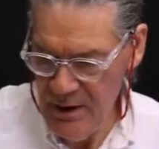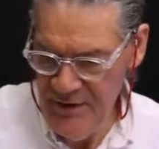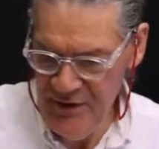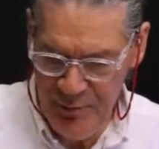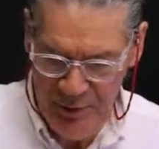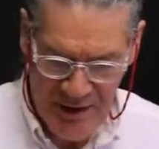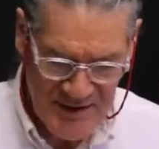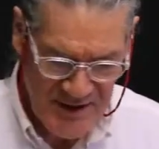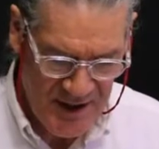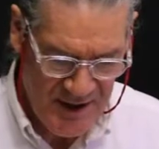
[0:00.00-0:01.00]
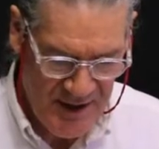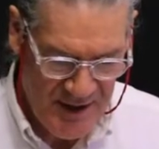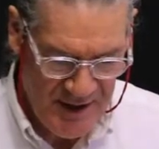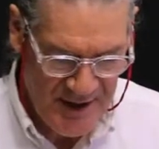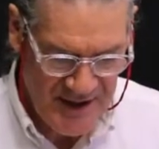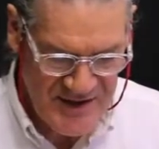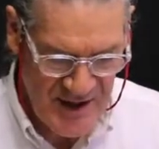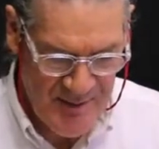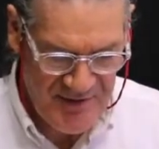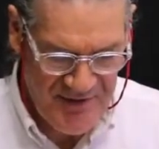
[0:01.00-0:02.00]
this brush, an
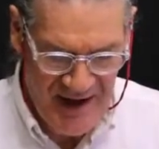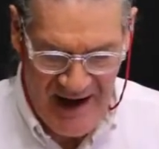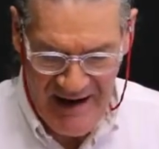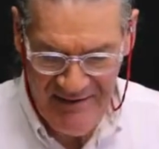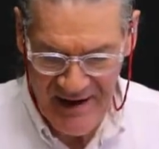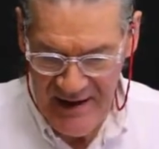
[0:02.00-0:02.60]
SW5.